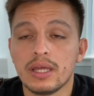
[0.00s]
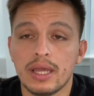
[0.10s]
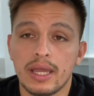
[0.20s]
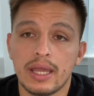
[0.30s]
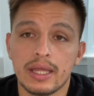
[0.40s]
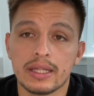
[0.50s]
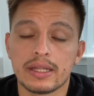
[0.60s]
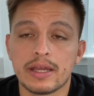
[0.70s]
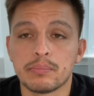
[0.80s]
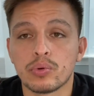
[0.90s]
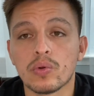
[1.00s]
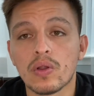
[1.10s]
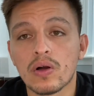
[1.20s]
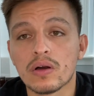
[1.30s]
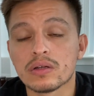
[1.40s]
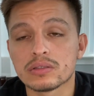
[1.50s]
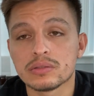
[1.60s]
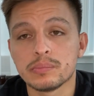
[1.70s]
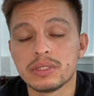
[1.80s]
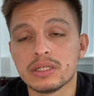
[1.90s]
and that
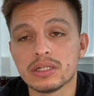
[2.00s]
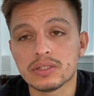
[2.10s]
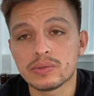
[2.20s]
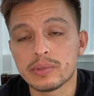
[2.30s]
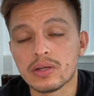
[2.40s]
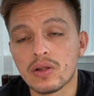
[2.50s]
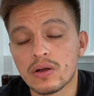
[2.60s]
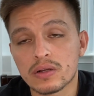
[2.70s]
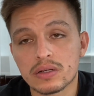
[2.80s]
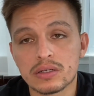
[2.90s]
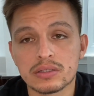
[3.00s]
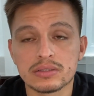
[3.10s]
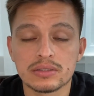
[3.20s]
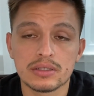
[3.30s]
prolonged me a little bit longer.